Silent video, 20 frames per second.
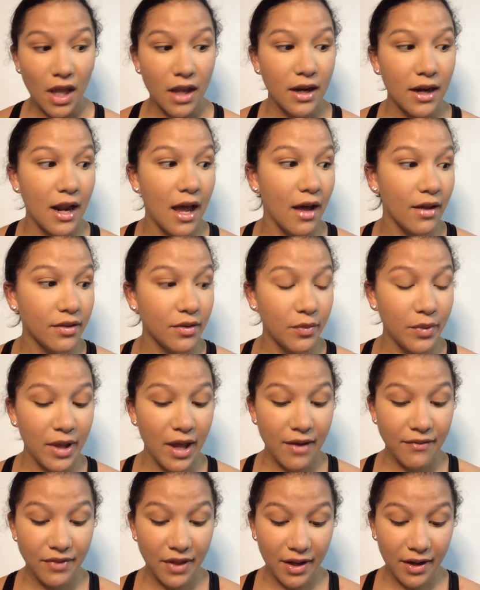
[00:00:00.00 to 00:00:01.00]
Now that we
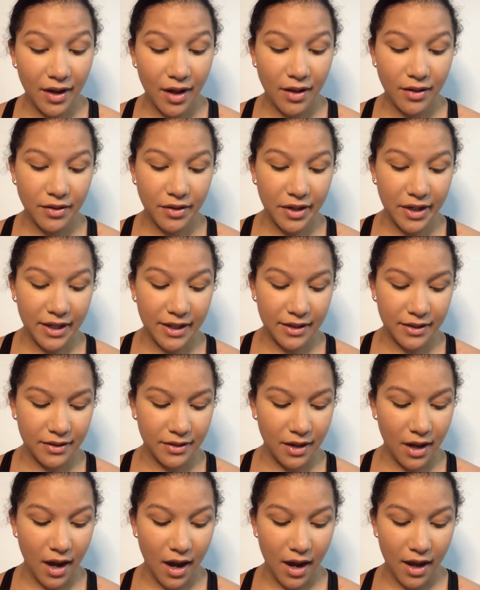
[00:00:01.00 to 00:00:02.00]
have that color
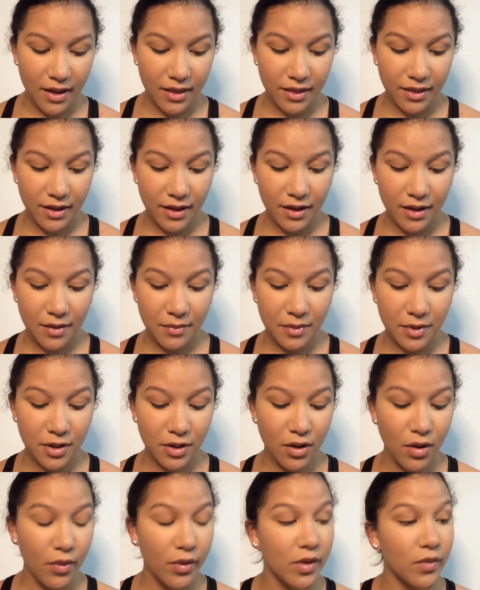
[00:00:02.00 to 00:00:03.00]
in, I think I'm gonna
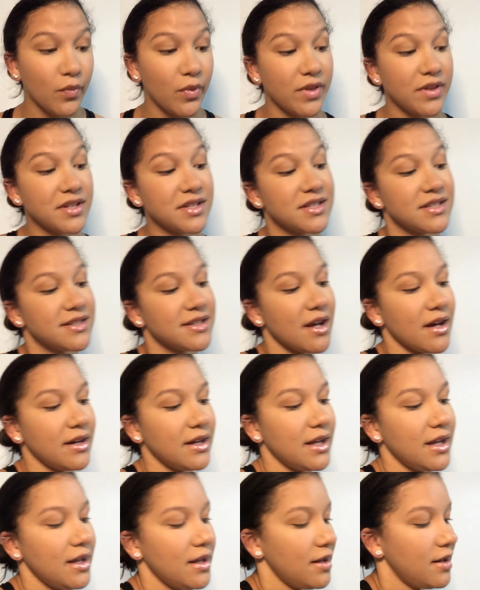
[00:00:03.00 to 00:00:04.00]
go in with
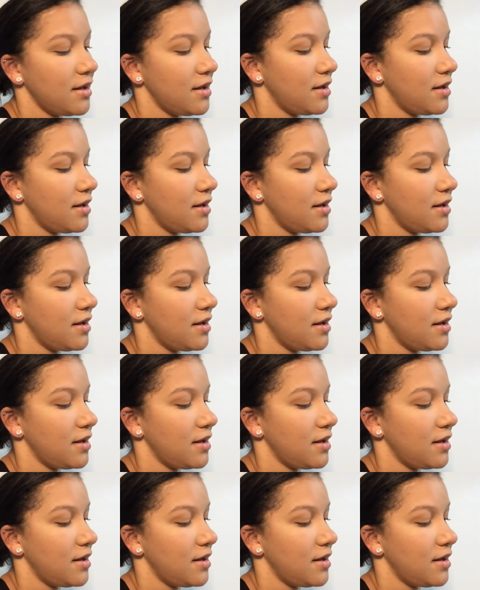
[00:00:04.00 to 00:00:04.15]
Sunny,